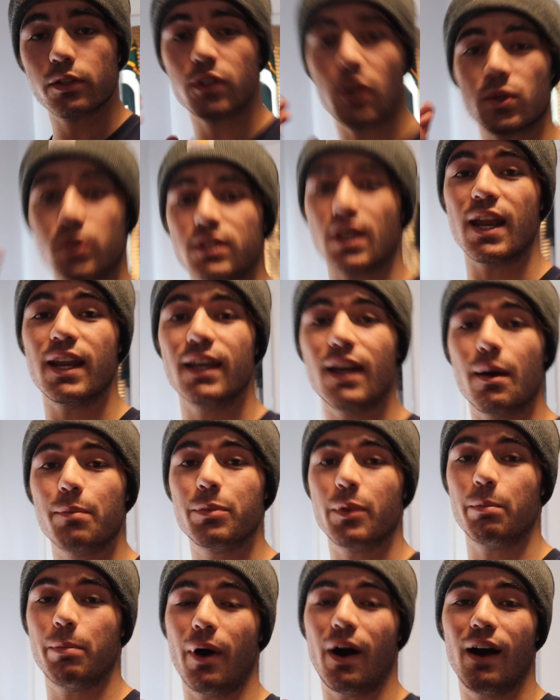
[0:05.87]
So setting
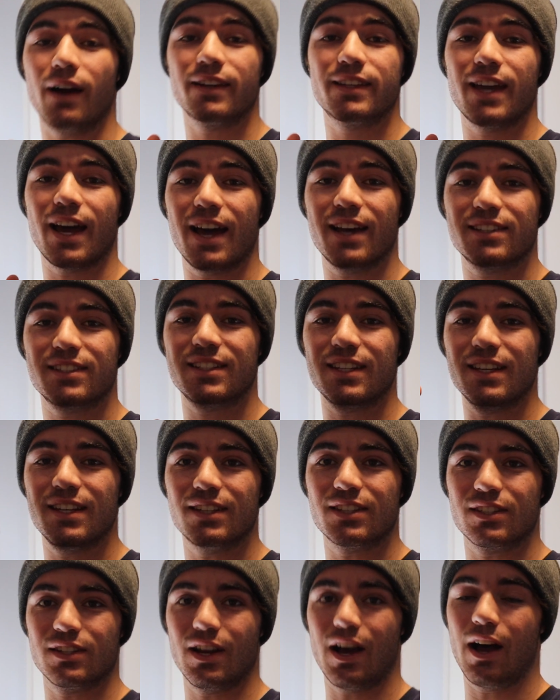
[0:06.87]
up the podcast
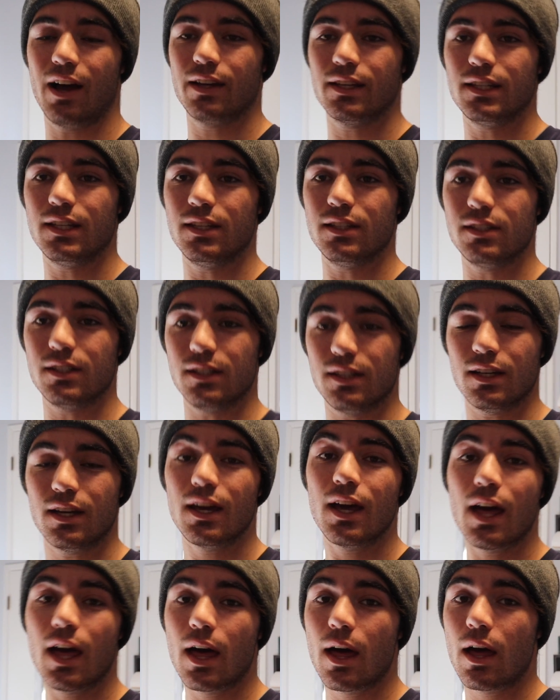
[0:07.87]
is not easy.
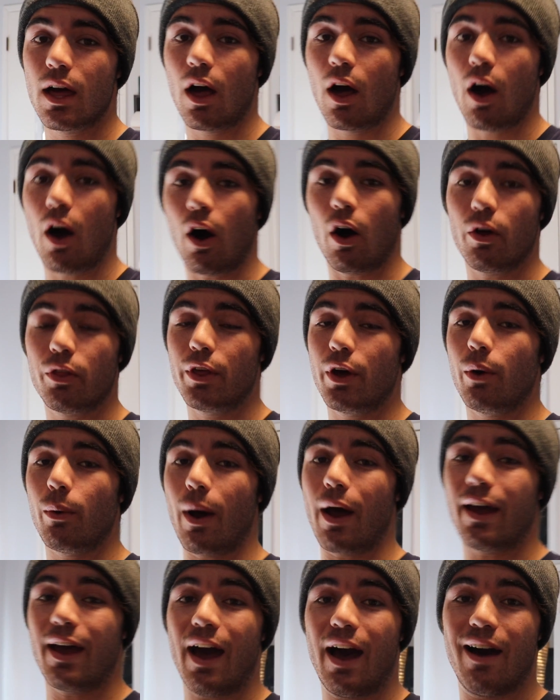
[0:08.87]
Although
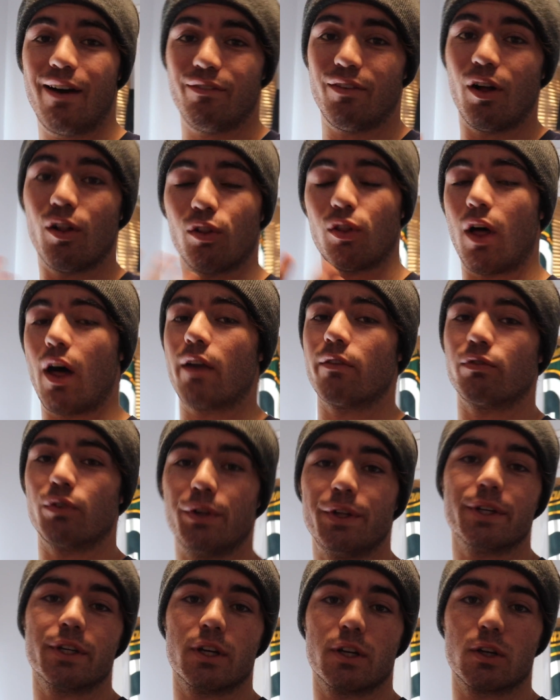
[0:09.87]
I have a lot of
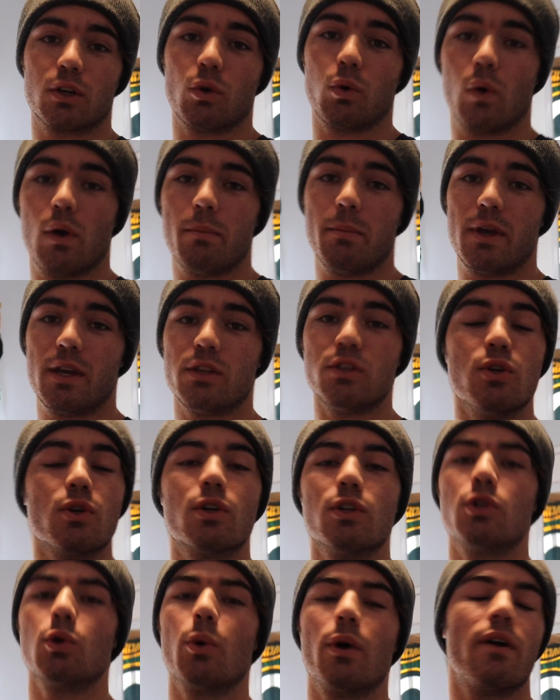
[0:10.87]
really good equipment, you
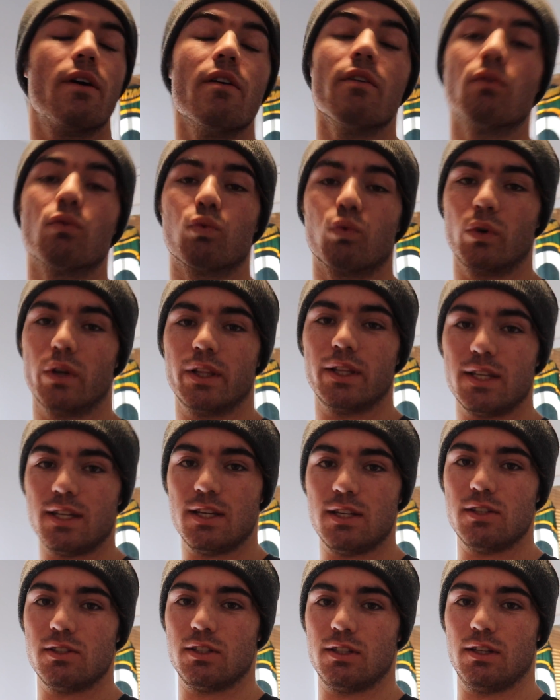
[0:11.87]
could do it really
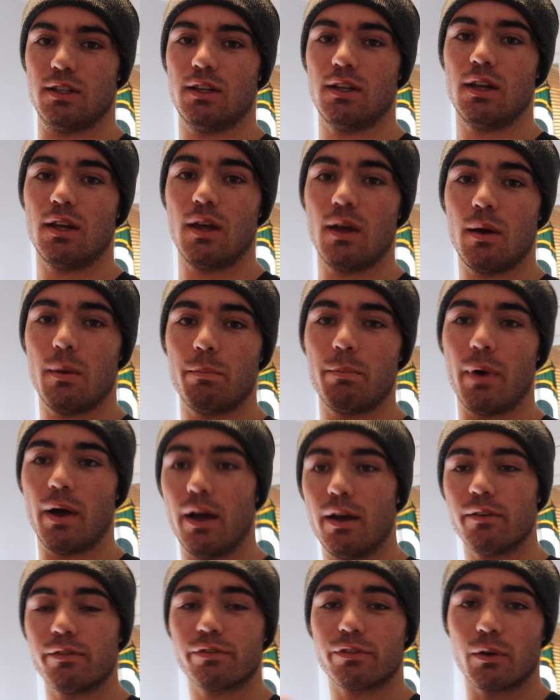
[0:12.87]
easy.
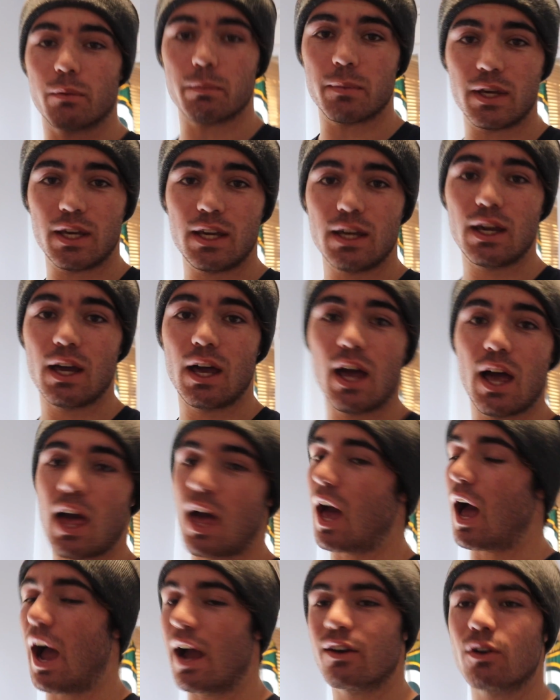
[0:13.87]
But for me,
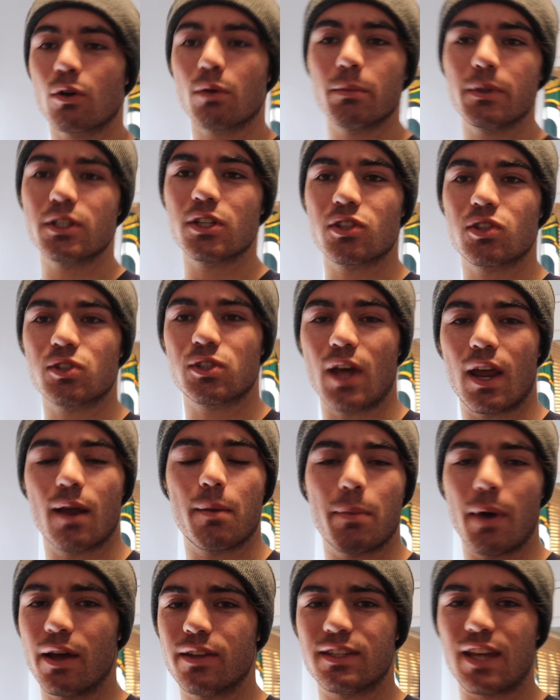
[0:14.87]
I normally just set
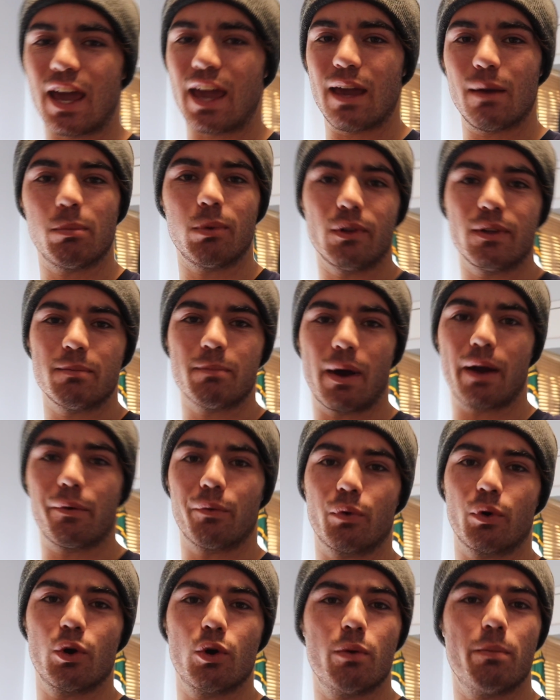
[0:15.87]
up a table in my
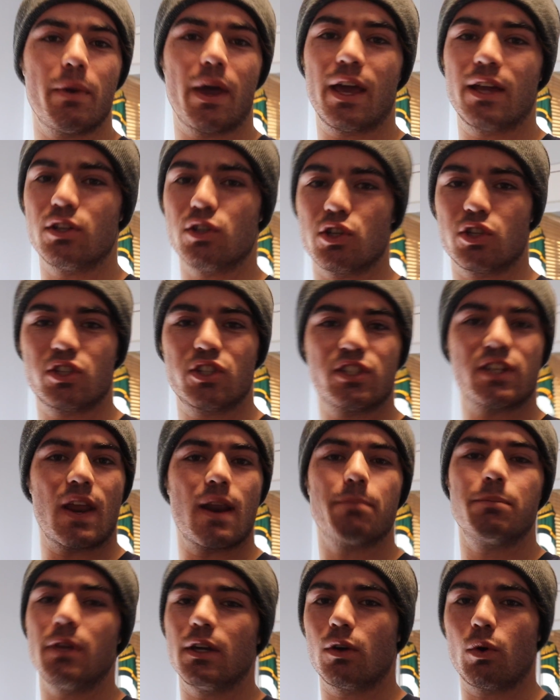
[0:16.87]
room and just set
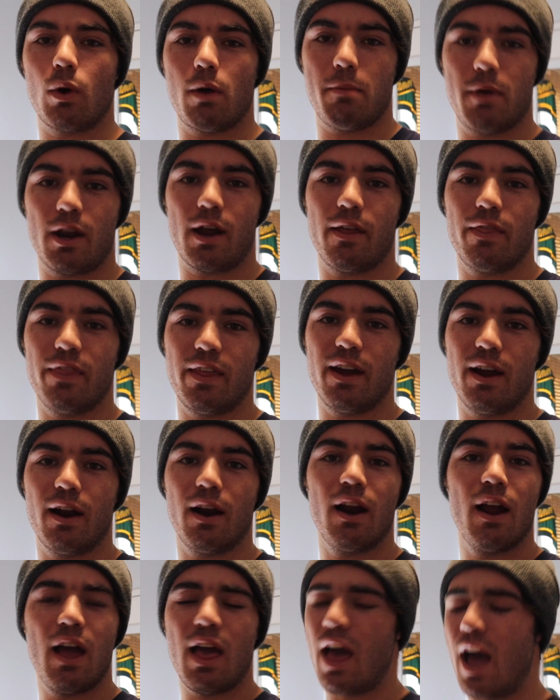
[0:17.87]
up the equipment on
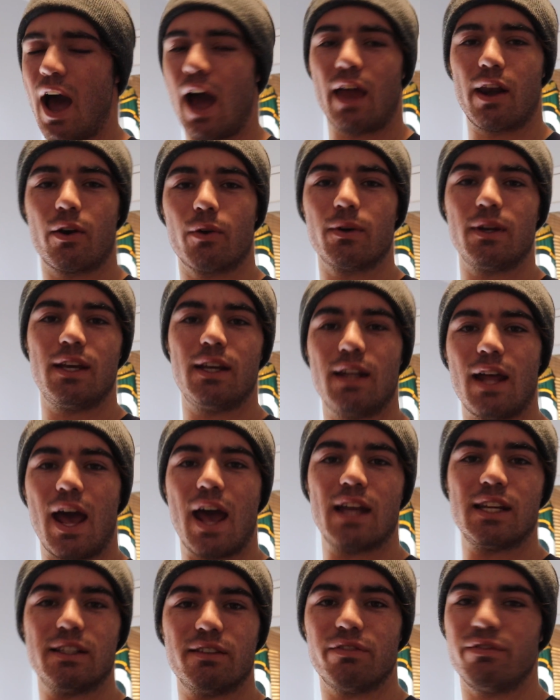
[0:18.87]
there. I don't need
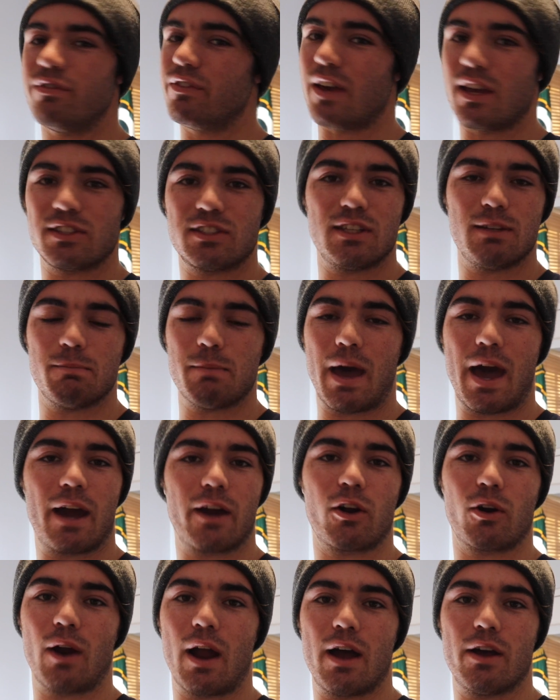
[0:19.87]
any fancy
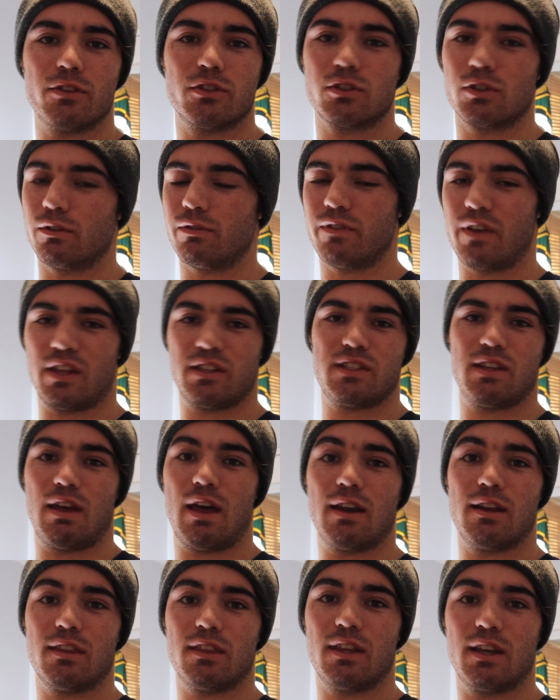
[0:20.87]
backgrounds or fancy
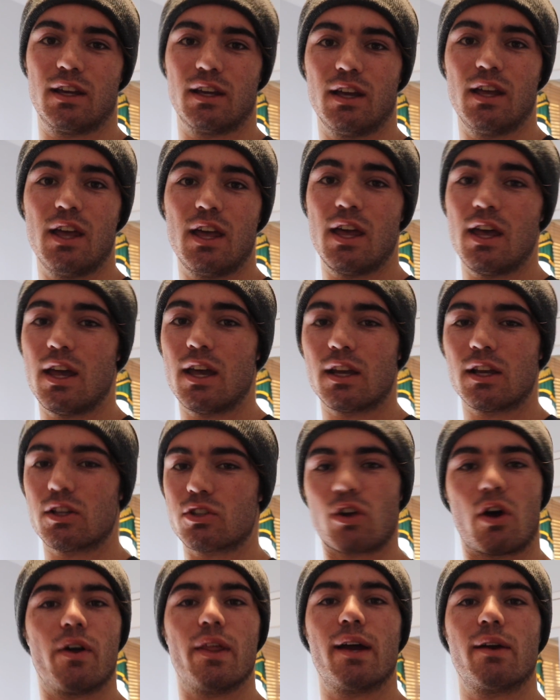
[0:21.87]
anything,
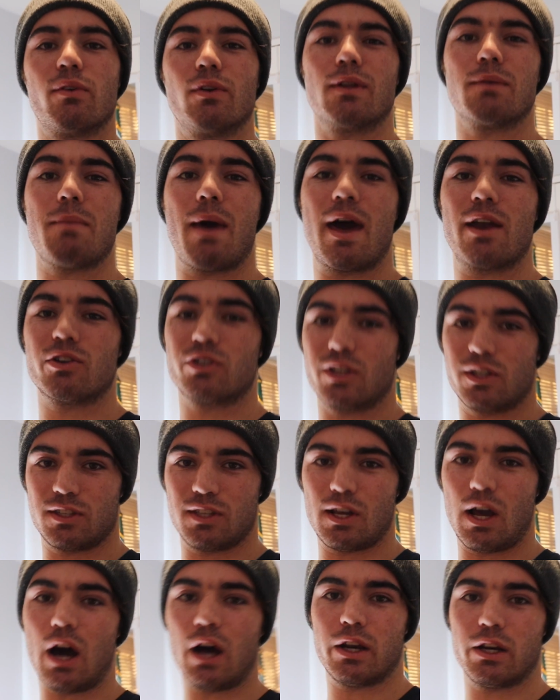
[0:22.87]
because all that really matters is
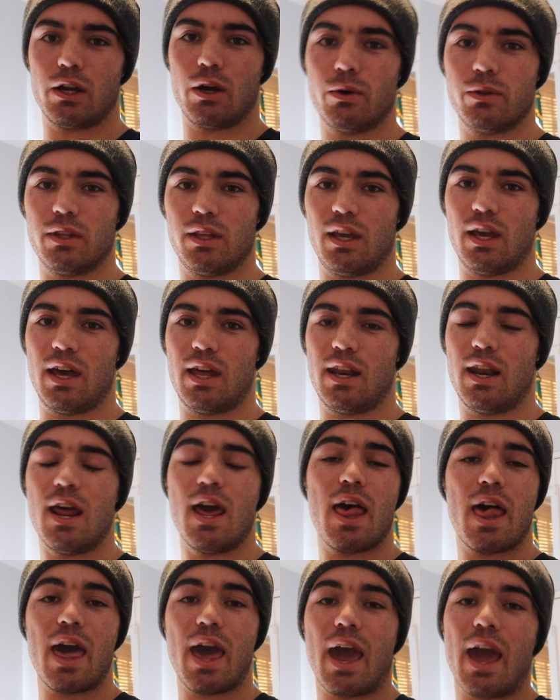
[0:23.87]
the audio in the end
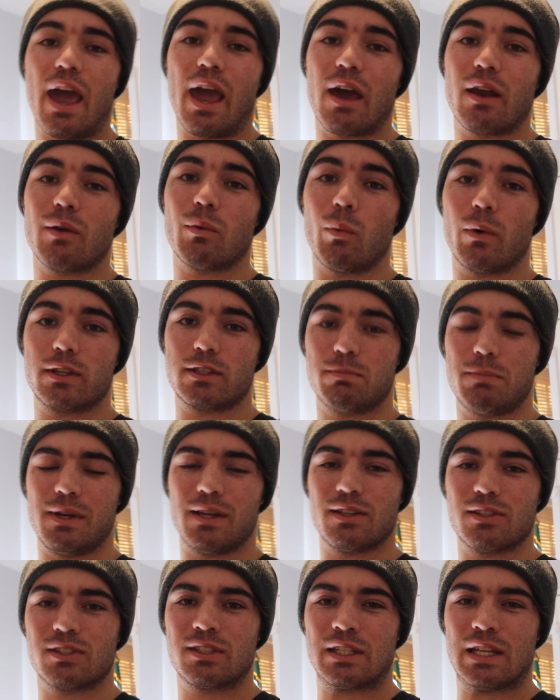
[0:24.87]
and what's
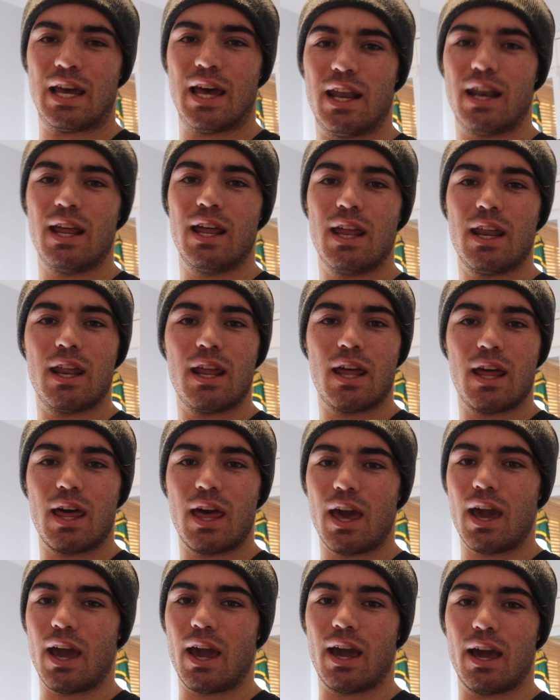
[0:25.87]
being said
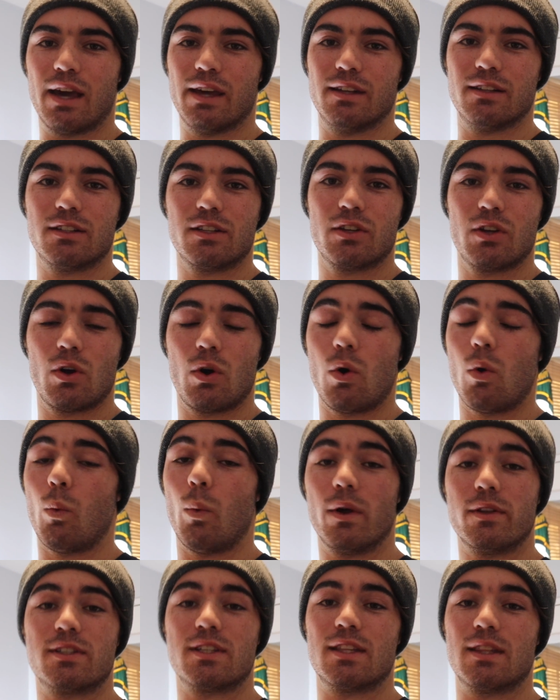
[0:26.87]
and
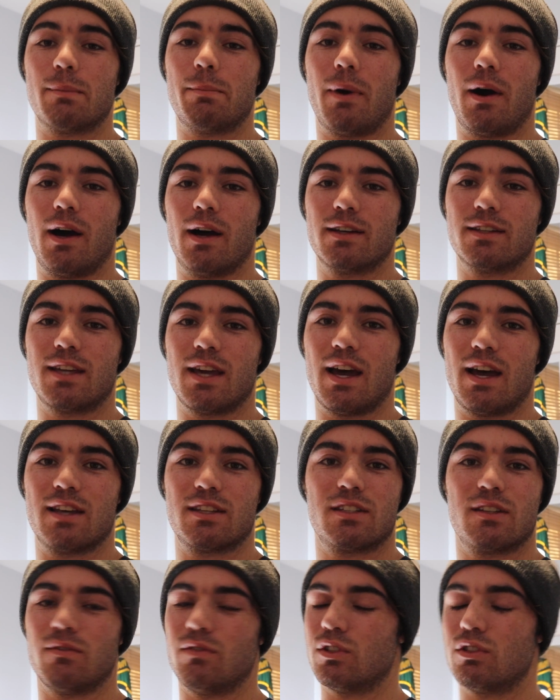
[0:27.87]
what's in the
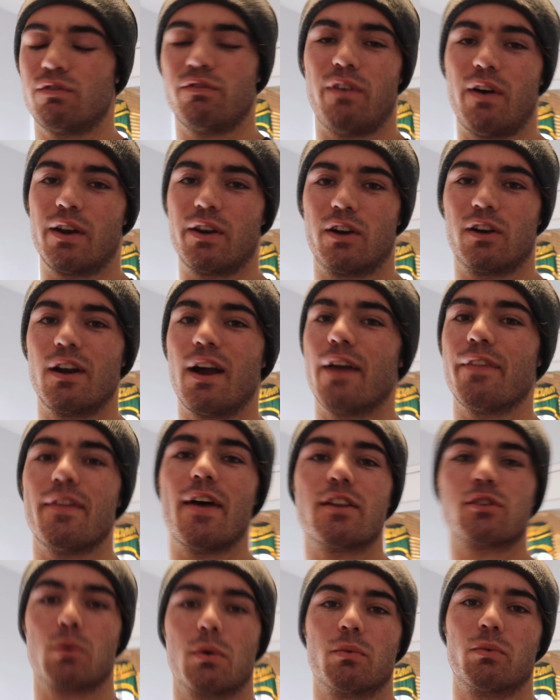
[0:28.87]
podcast, if it's funny or not.
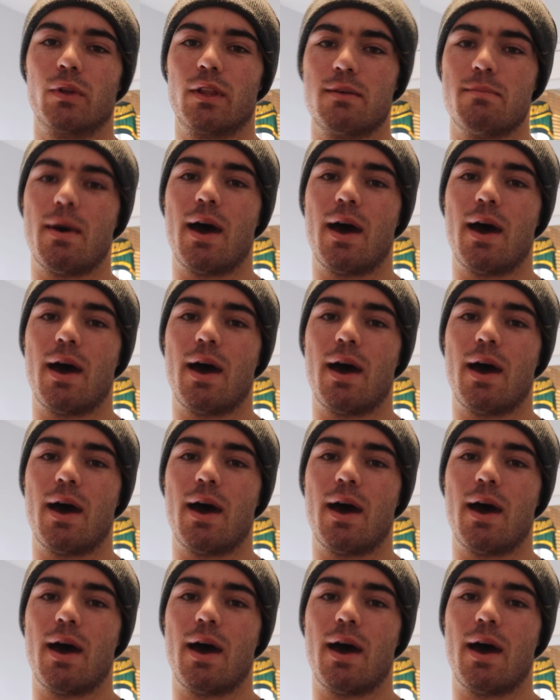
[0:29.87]
That's what really